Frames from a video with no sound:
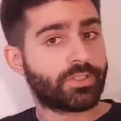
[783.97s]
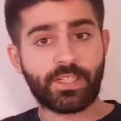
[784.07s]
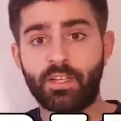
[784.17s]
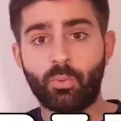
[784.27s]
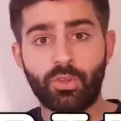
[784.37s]

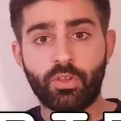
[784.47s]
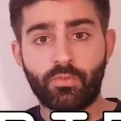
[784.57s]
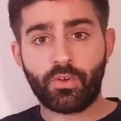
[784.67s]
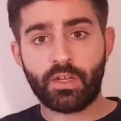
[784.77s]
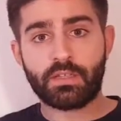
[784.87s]
share it with your
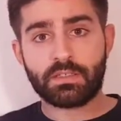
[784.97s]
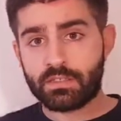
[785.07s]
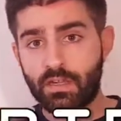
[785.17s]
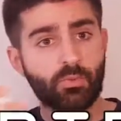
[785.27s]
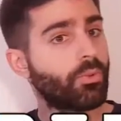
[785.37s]
friends,
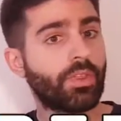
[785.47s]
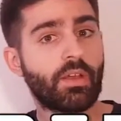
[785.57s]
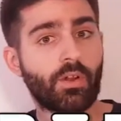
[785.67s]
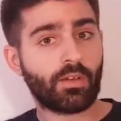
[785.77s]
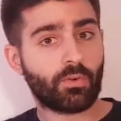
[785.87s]
share it with
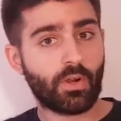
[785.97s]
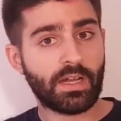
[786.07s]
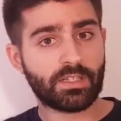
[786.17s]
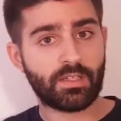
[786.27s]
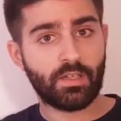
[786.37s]
anyone who
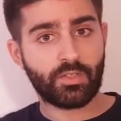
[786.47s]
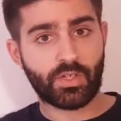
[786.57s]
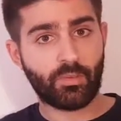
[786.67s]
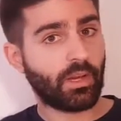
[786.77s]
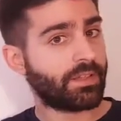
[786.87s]
has
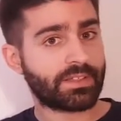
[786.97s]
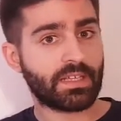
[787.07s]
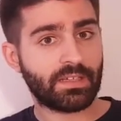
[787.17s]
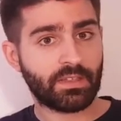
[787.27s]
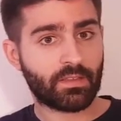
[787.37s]
trouble
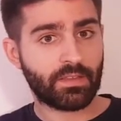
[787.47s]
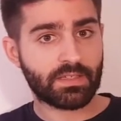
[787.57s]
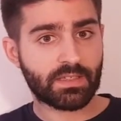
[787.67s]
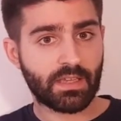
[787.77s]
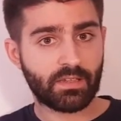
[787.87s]
understanding
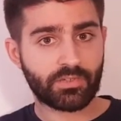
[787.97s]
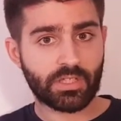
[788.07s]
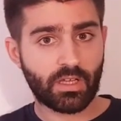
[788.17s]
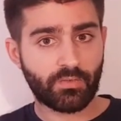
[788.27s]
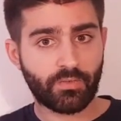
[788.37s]
this kind of
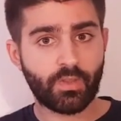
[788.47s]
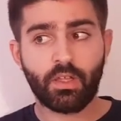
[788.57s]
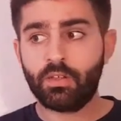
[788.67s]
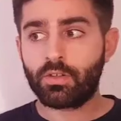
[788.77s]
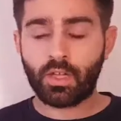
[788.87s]
stuff.
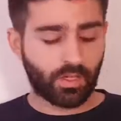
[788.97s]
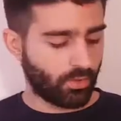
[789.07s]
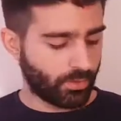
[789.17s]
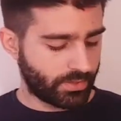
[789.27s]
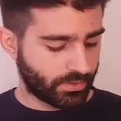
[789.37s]
You can
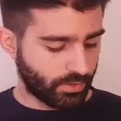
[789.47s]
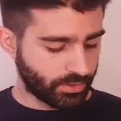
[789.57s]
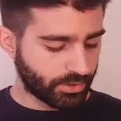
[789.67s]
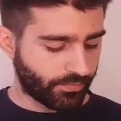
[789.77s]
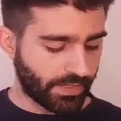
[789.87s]
always
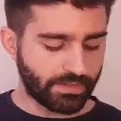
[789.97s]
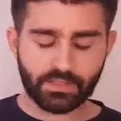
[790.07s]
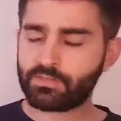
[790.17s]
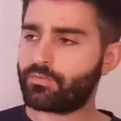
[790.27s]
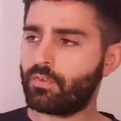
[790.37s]
also find
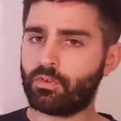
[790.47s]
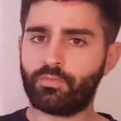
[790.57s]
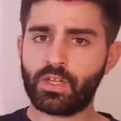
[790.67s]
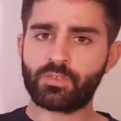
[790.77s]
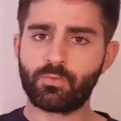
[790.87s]
us on
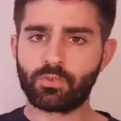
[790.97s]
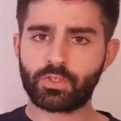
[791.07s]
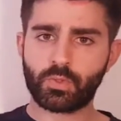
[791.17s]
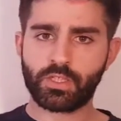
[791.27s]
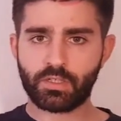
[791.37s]

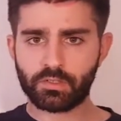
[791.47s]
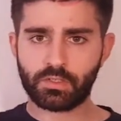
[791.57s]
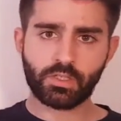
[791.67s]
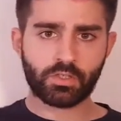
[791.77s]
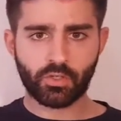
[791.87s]
Facebook, Twitter,
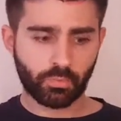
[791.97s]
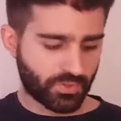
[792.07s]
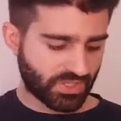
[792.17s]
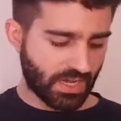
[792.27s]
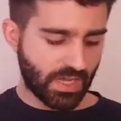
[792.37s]
YouTube,
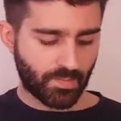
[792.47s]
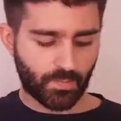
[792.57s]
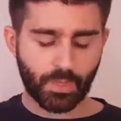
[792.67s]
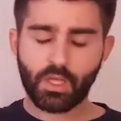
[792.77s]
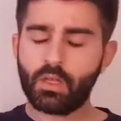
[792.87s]
Skype,
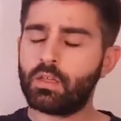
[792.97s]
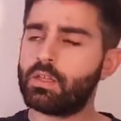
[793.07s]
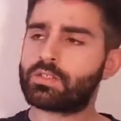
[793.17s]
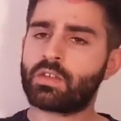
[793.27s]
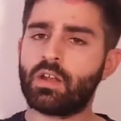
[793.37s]

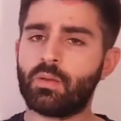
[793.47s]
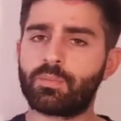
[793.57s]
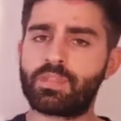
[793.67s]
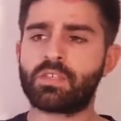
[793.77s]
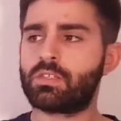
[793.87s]

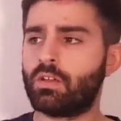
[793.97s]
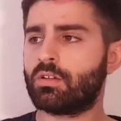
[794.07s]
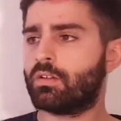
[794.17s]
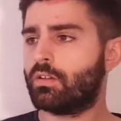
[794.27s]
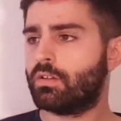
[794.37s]
Instagram,
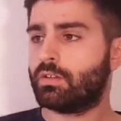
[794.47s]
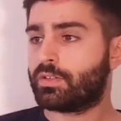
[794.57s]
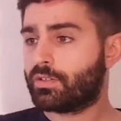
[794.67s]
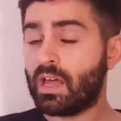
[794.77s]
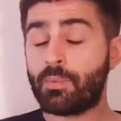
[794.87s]
TikTok,
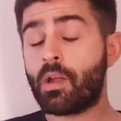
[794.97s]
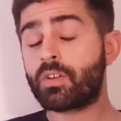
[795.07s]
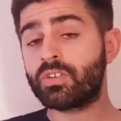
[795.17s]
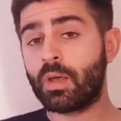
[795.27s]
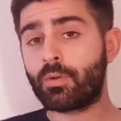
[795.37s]
Snap
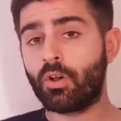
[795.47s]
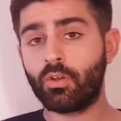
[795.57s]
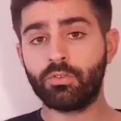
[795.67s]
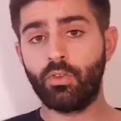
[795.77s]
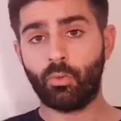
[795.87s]
our Snap
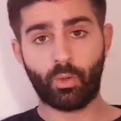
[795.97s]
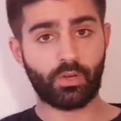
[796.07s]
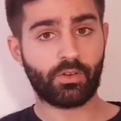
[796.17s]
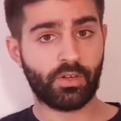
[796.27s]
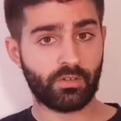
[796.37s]
code. We're
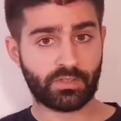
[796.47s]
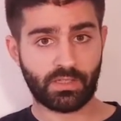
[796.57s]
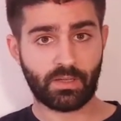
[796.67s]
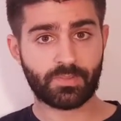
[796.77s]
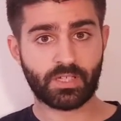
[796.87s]
on
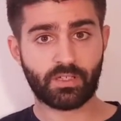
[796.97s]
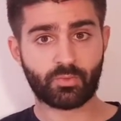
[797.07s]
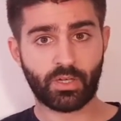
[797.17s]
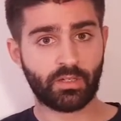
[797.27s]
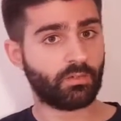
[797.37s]
Snapchat as
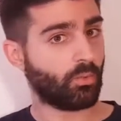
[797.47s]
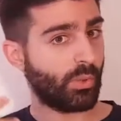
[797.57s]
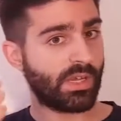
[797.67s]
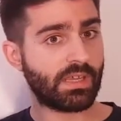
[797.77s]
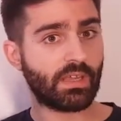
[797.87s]
well.
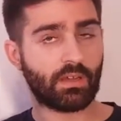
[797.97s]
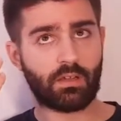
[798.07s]
We